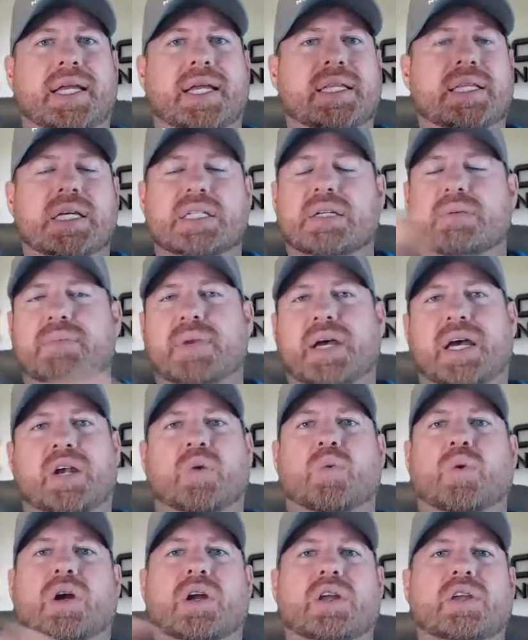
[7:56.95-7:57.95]
It doesn't
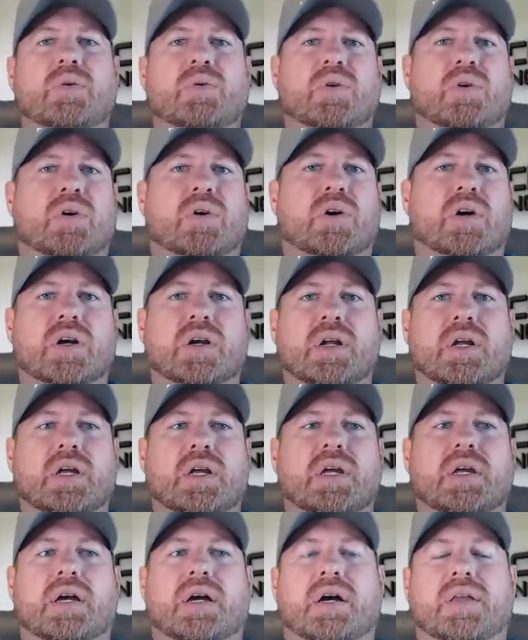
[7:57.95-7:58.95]
matter where you are.
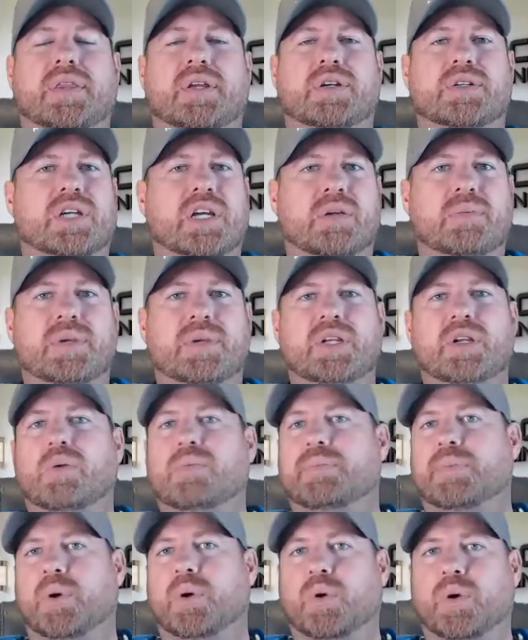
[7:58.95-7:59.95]
There's going to be
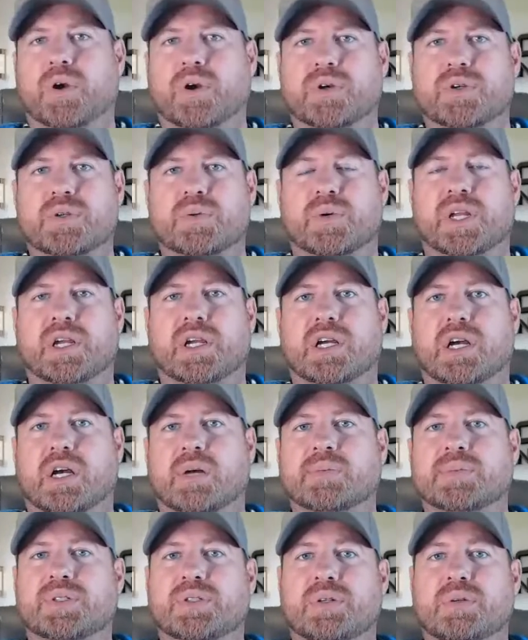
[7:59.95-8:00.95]
no borders when it
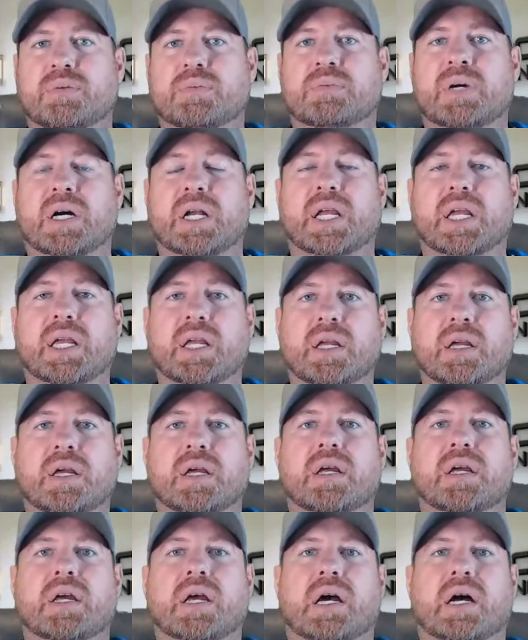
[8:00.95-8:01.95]
comes to money
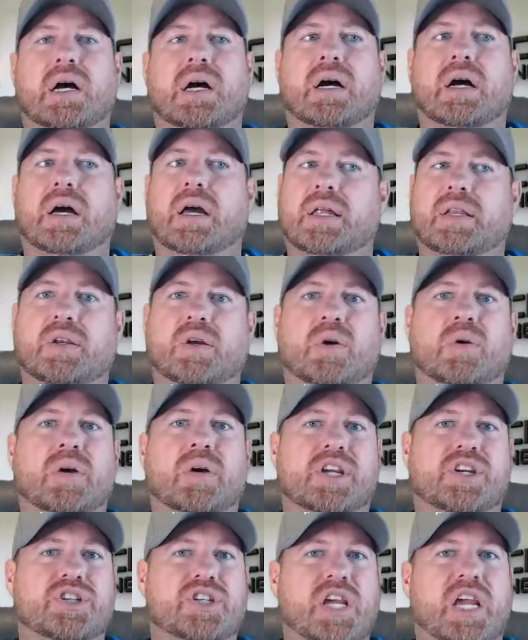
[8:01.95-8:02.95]
and no
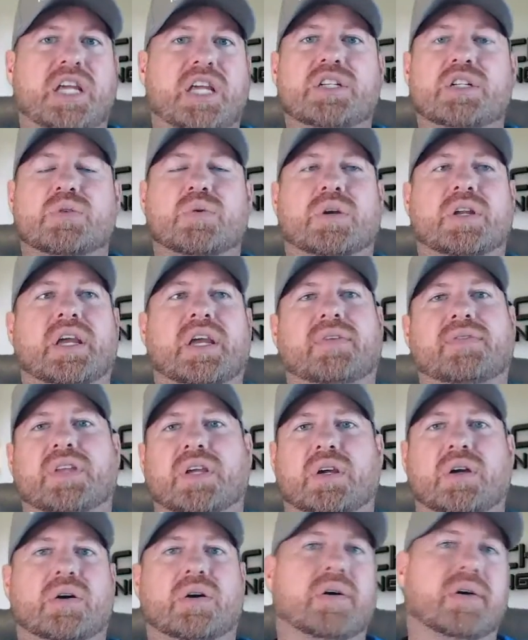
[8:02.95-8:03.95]
exchanges where you have to
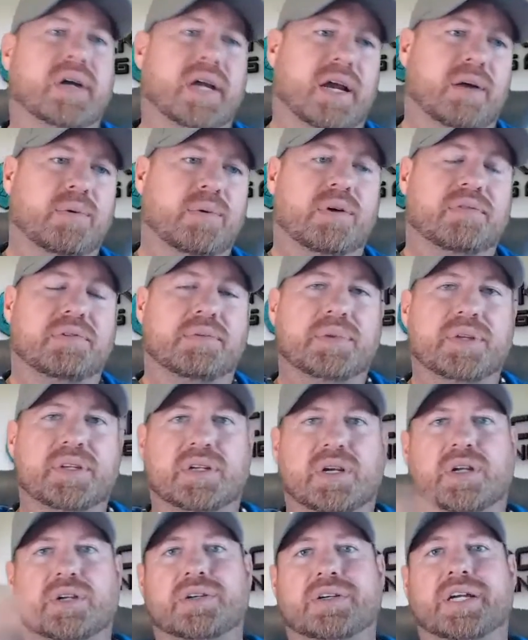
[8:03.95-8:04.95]
go, okay, I'm going from this
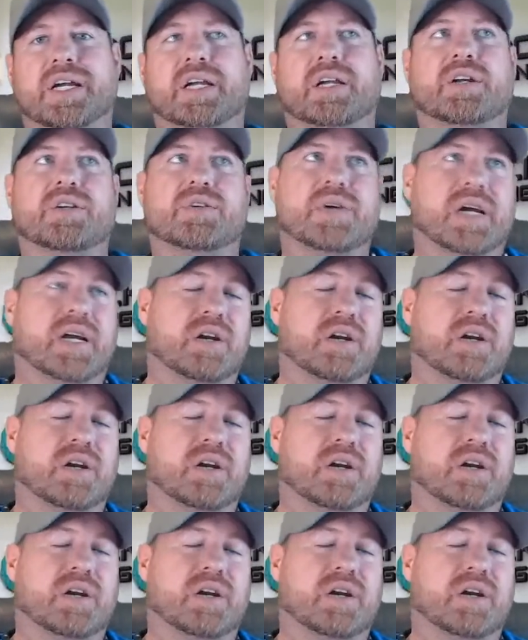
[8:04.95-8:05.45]
country to that country.